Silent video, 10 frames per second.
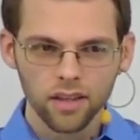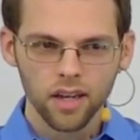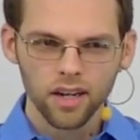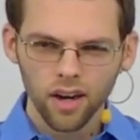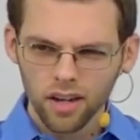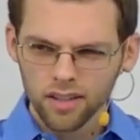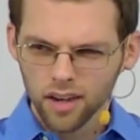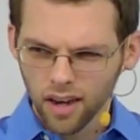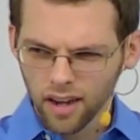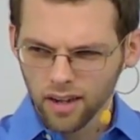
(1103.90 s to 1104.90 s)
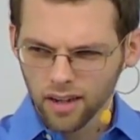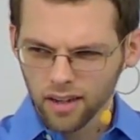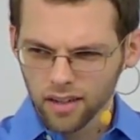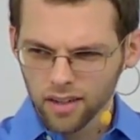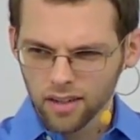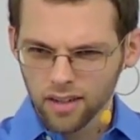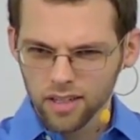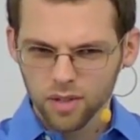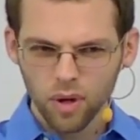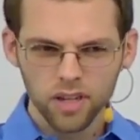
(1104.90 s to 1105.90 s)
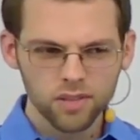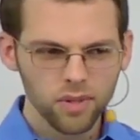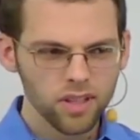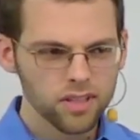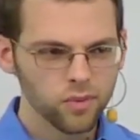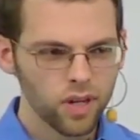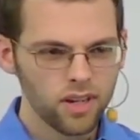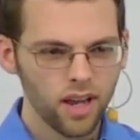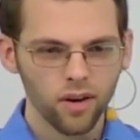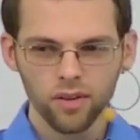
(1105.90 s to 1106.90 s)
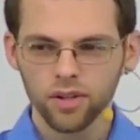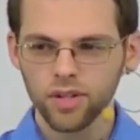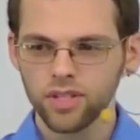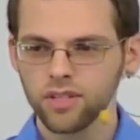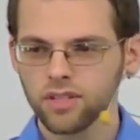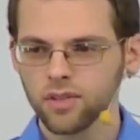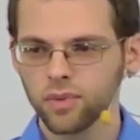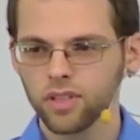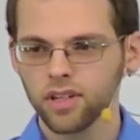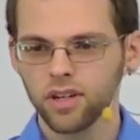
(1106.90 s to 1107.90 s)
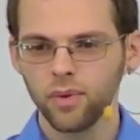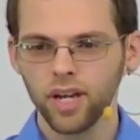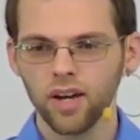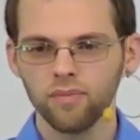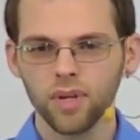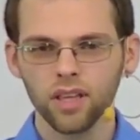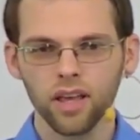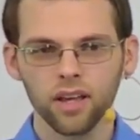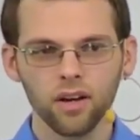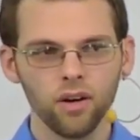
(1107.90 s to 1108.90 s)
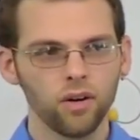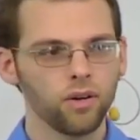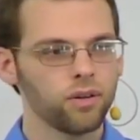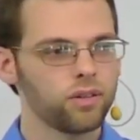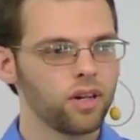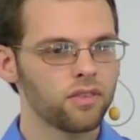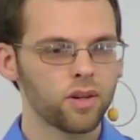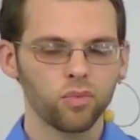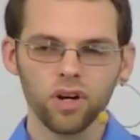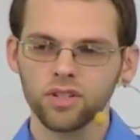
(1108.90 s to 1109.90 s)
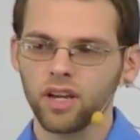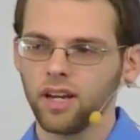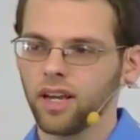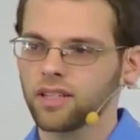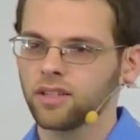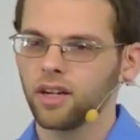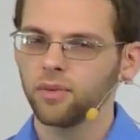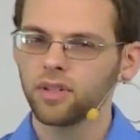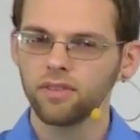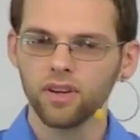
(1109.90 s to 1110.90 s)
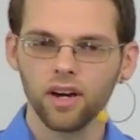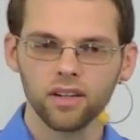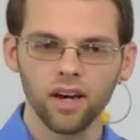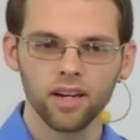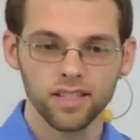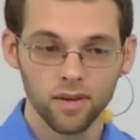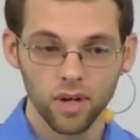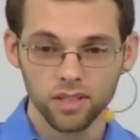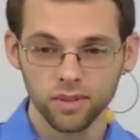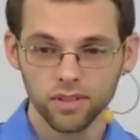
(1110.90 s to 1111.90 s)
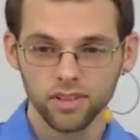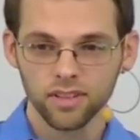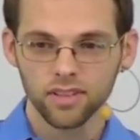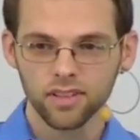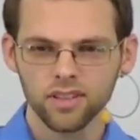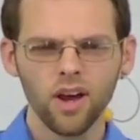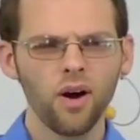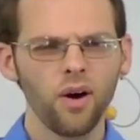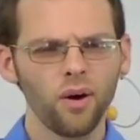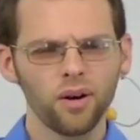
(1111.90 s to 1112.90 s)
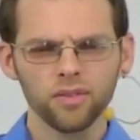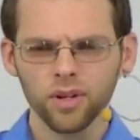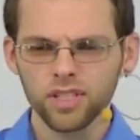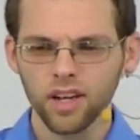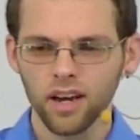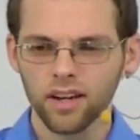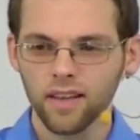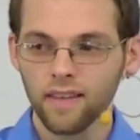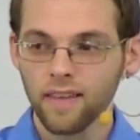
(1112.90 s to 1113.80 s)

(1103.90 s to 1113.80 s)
Can God die? Is it possible that one day all the Christians in the world are going to wake up and be like, oh, none of our prayers are getting answered. I wonder if God died. Is that possible? No, of course not.